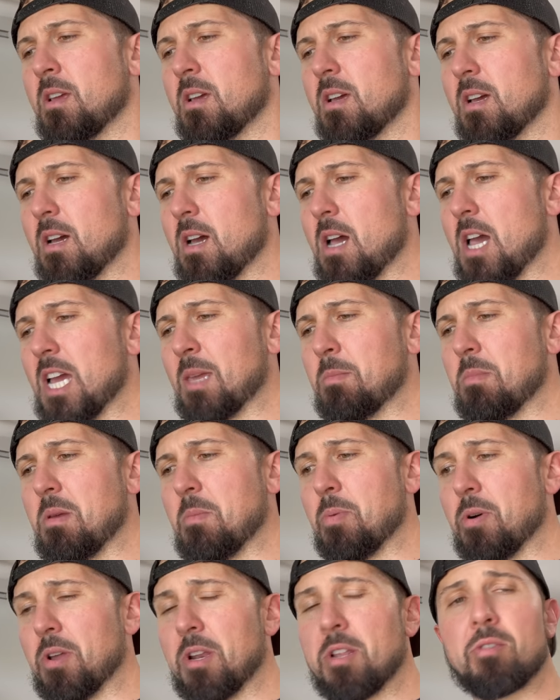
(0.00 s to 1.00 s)
Uh, it can be
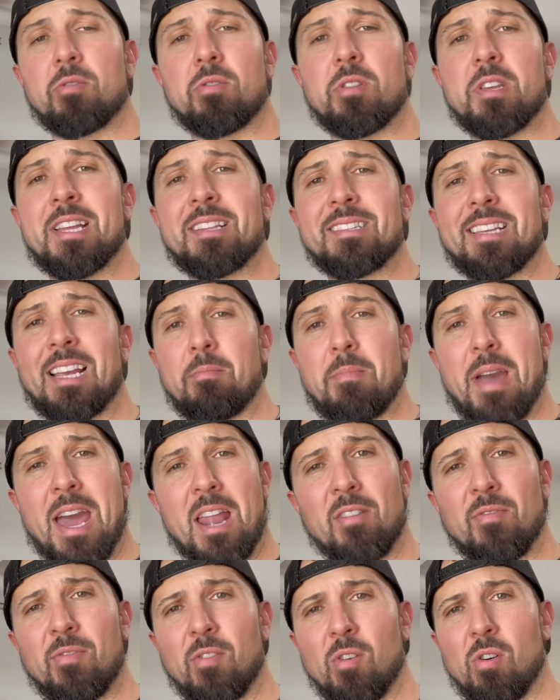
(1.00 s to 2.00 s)
put in through the intake
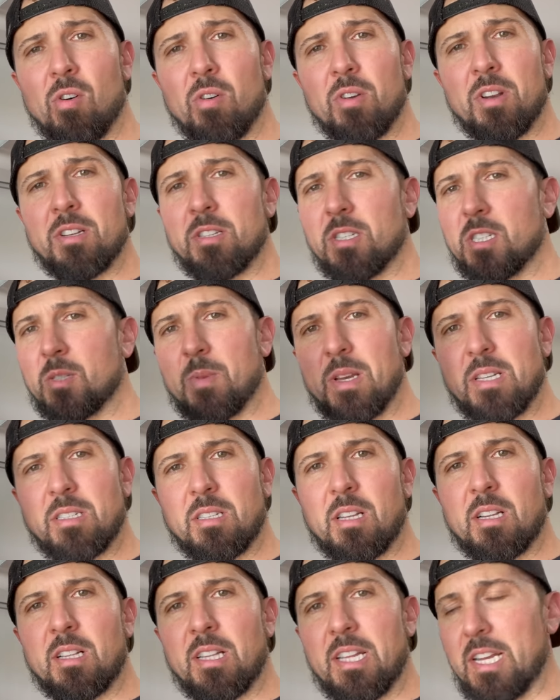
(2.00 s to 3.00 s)
manifold, and it just
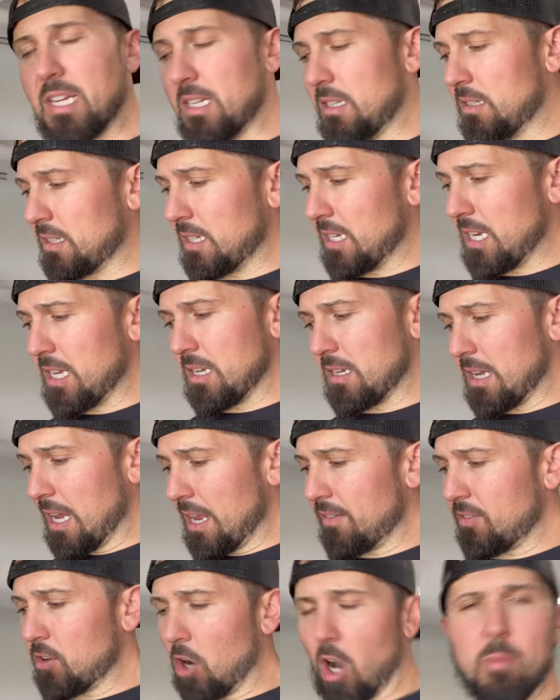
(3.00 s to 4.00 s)
basically cleans any kind
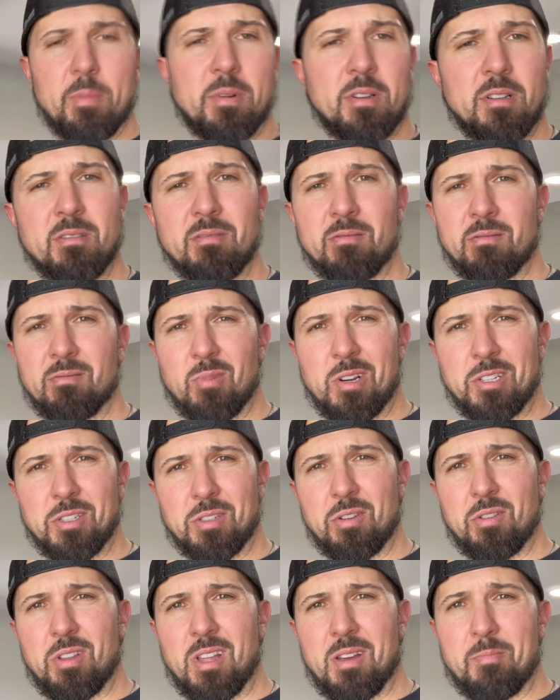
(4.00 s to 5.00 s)
of carbon
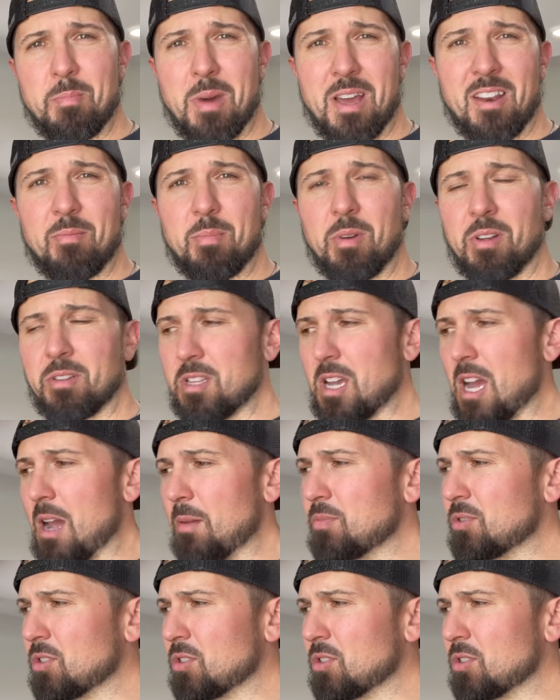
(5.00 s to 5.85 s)
residue that might have built up.